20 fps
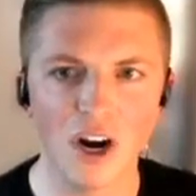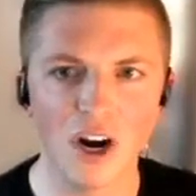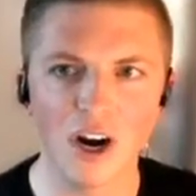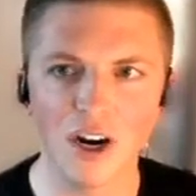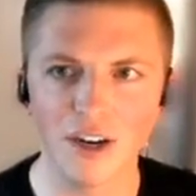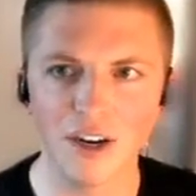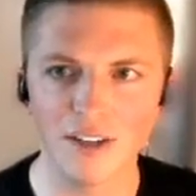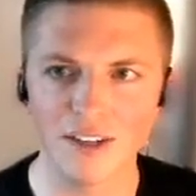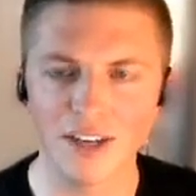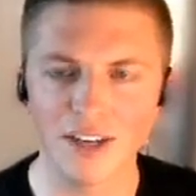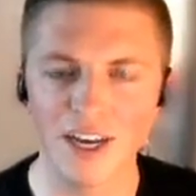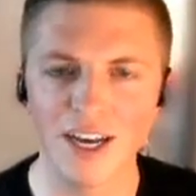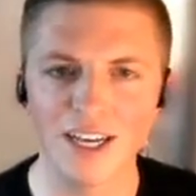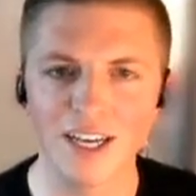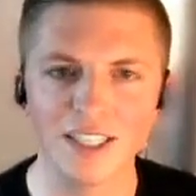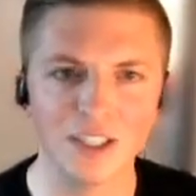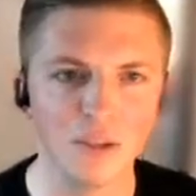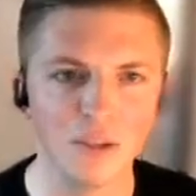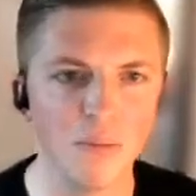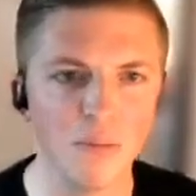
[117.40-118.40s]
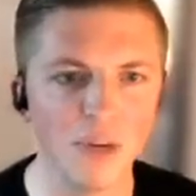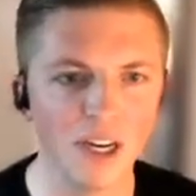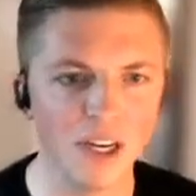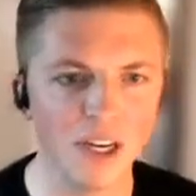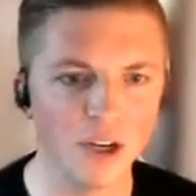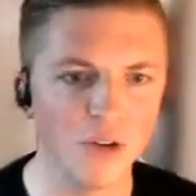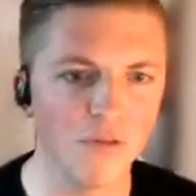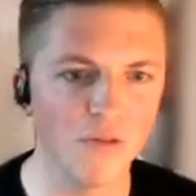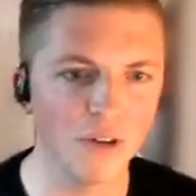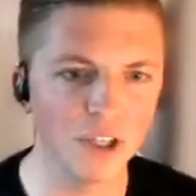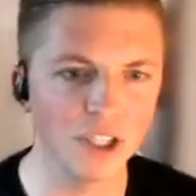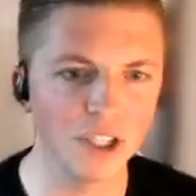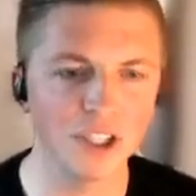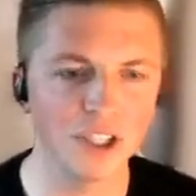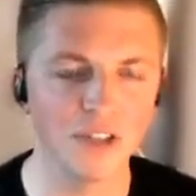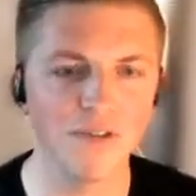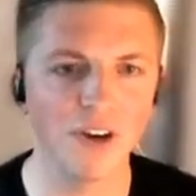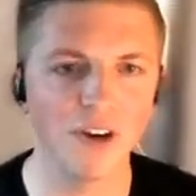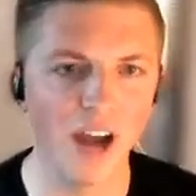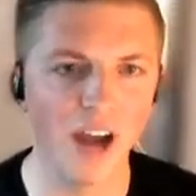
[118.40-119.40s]
start submitting new
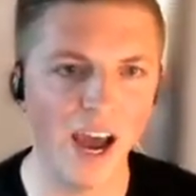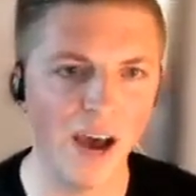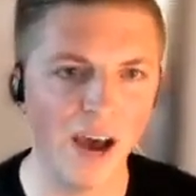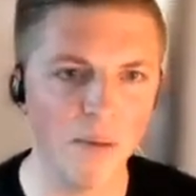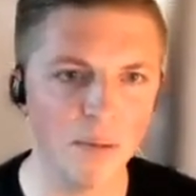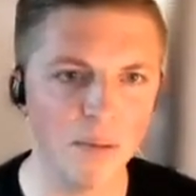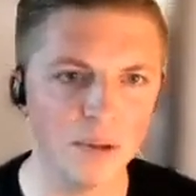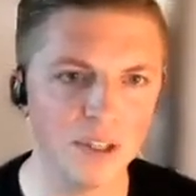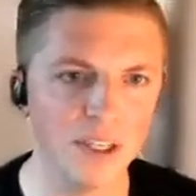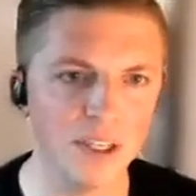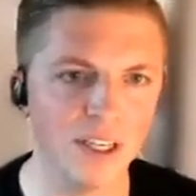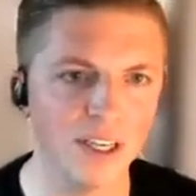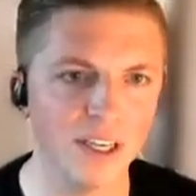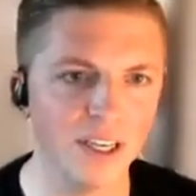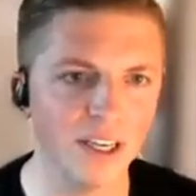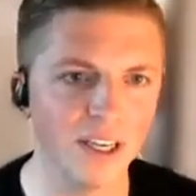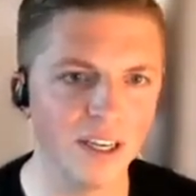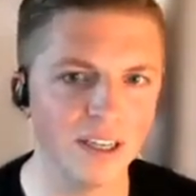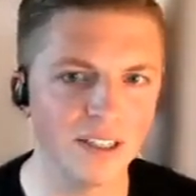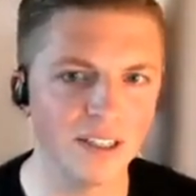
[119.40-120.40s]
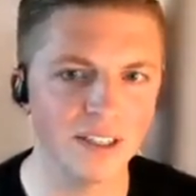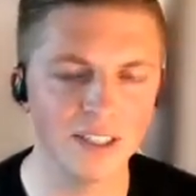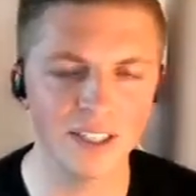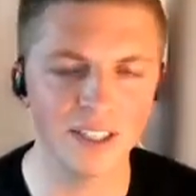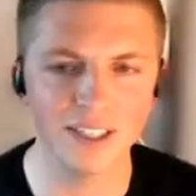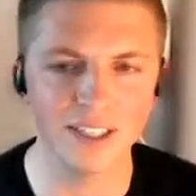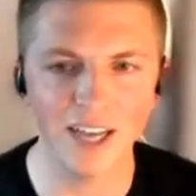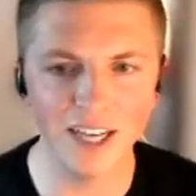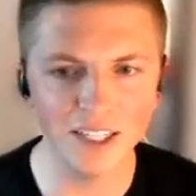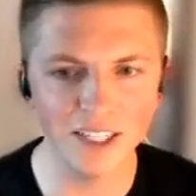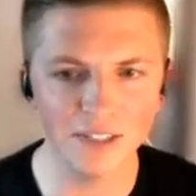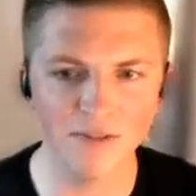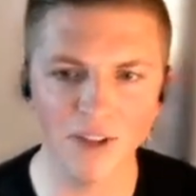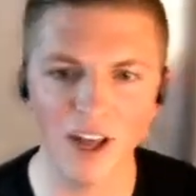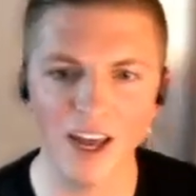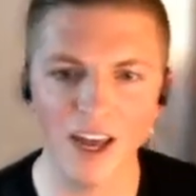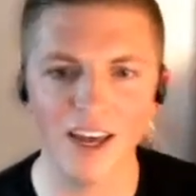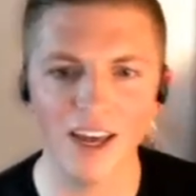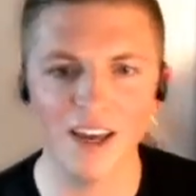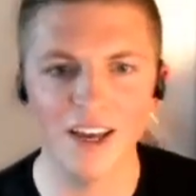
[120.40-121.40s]
versions of your app to test
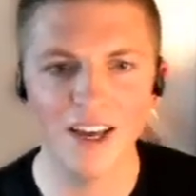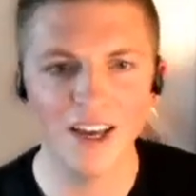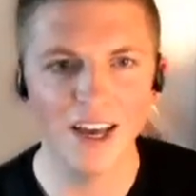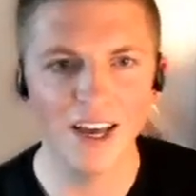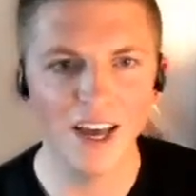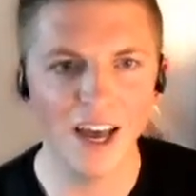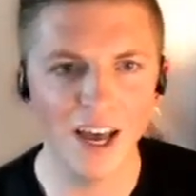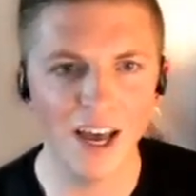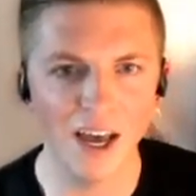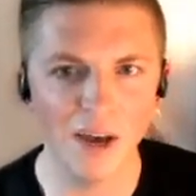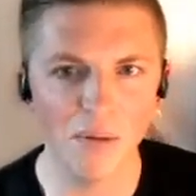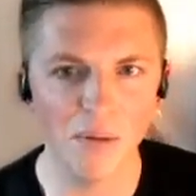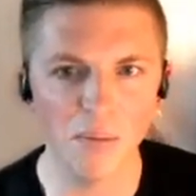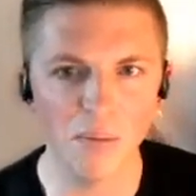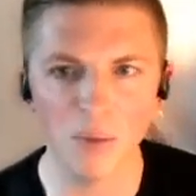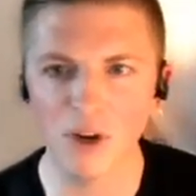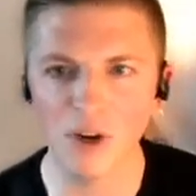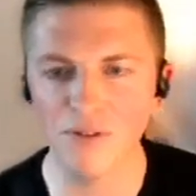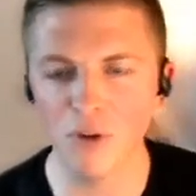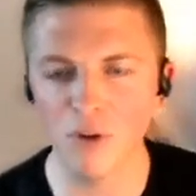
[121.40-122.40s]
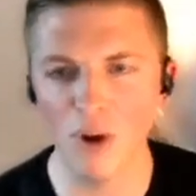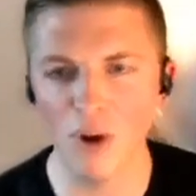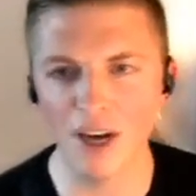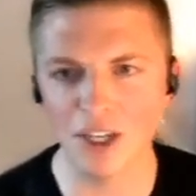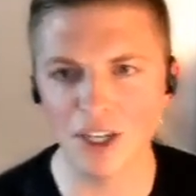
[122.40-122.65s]
flight. But if you